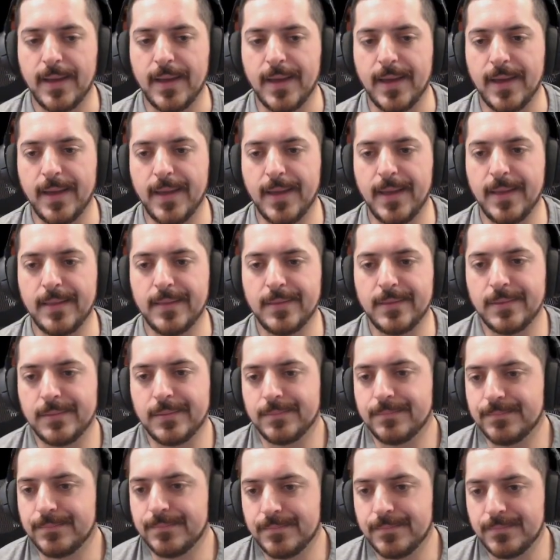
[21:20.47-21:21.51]

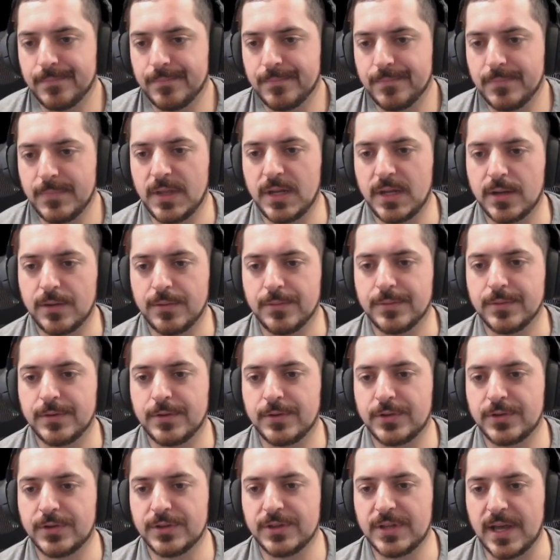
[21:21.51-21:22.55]
and
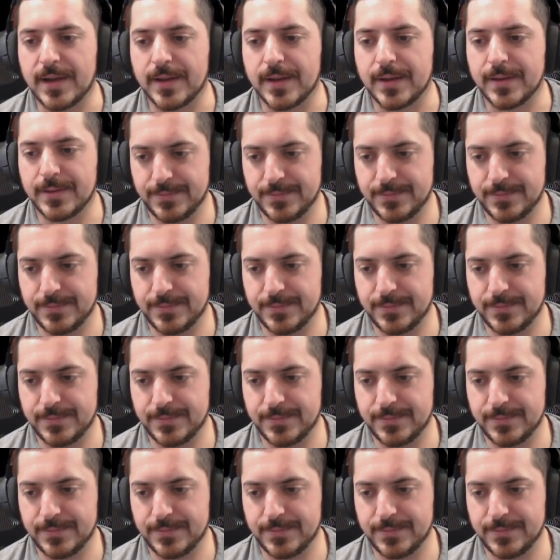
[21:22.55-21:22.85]
good luck.